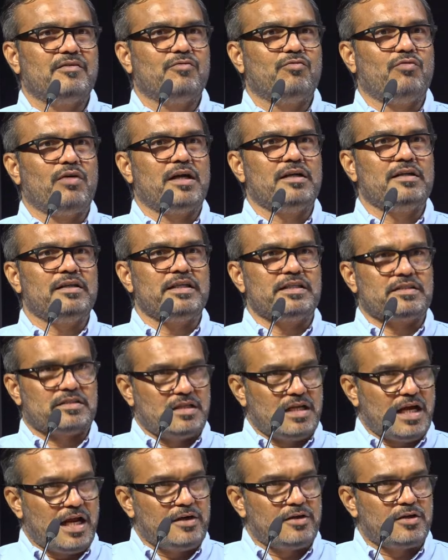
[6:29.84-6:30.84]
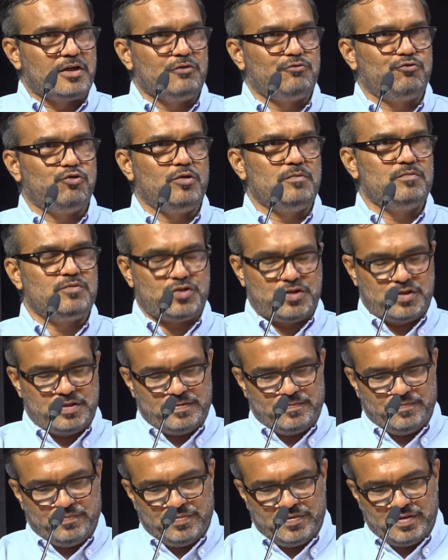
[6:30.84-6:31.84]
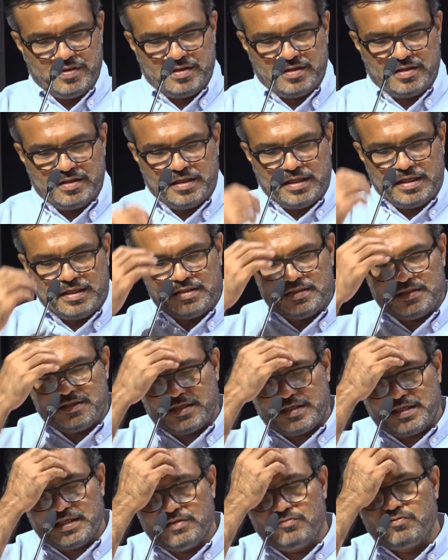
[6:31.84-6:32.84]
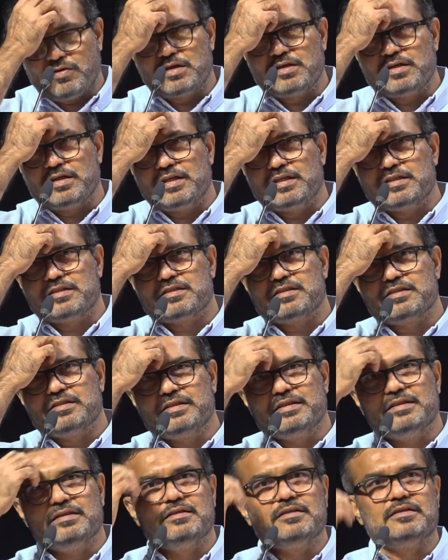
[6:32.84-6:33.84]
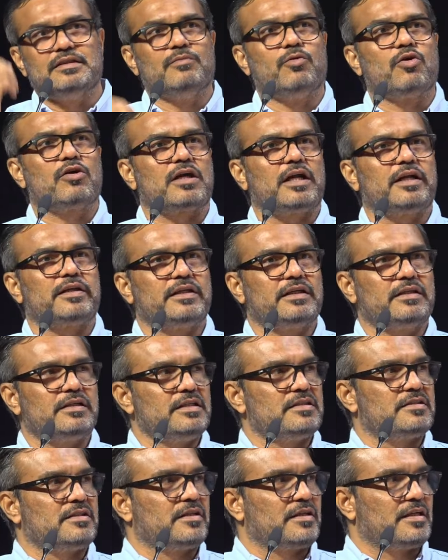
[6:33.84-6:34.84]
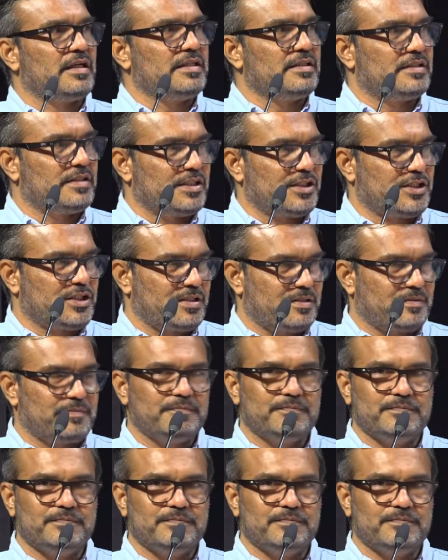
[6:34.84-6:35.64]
One is land reforms and second one is democratic decentralization.